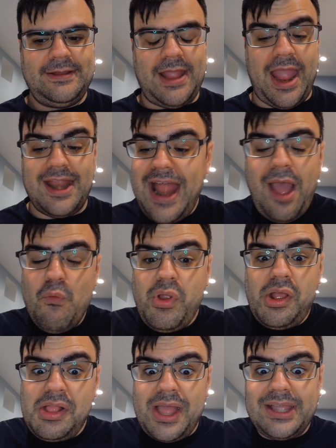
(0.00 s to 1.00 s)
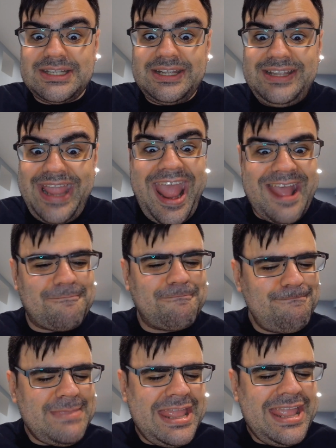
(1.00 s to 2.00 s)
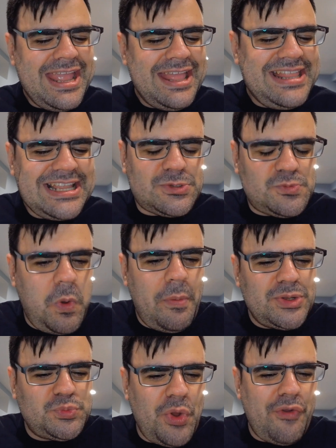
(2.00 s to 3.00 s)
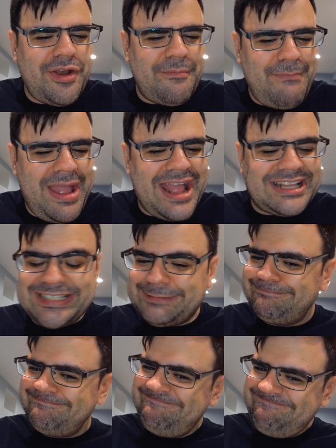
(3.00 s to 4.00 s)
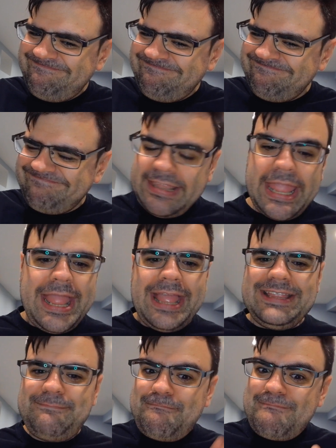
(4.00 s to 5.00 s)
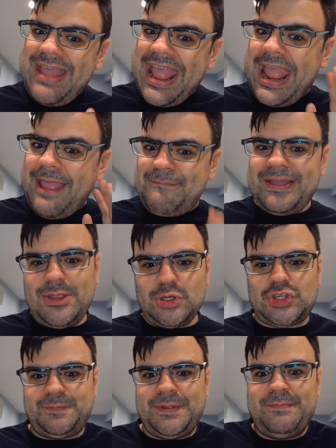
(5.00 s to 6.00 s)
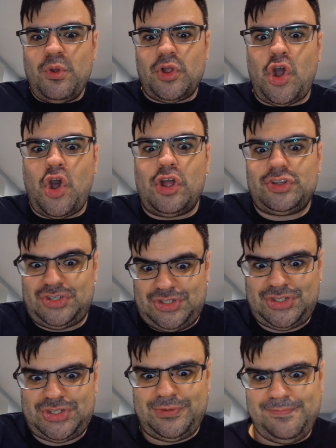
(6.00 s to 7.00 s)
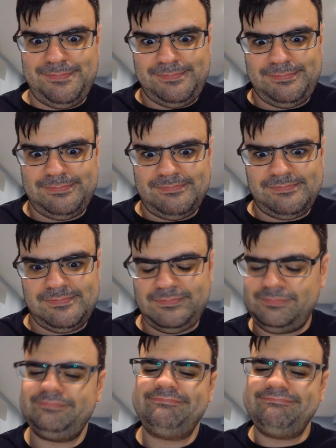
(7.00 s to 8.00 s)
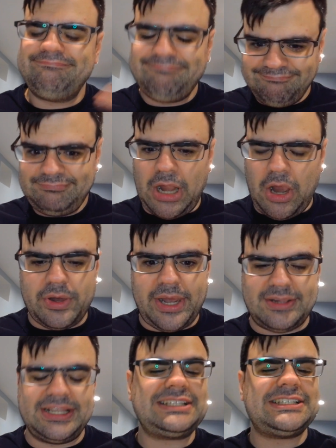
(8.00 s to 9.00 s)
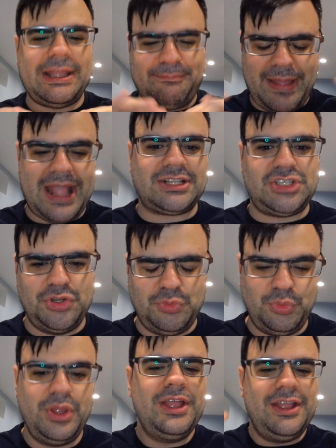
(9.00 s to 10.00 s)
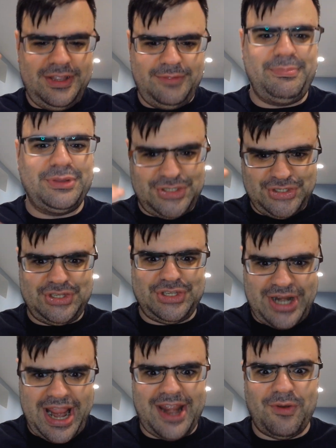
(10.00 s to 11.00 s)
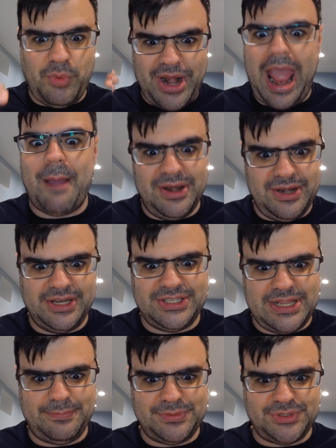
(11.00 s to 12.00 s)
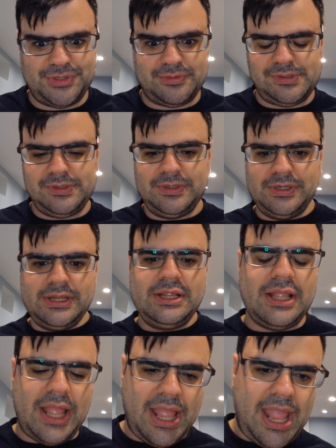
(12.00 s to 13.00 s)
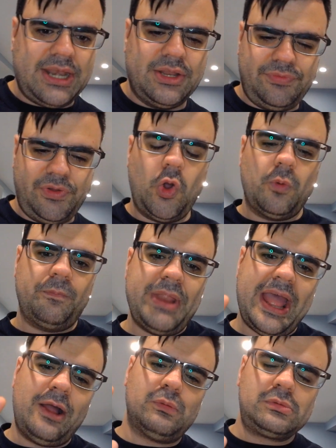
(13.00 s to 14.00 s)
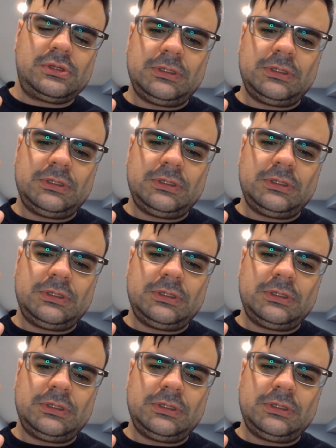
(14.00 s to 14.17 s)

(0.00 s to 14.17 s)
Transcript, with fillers: And not realizing, yeah, this woman's wearing a mask. Mm, maybe you should be more cautious. Okay, let's get back to business at hand and what happened in this episode. End of Hope. Now,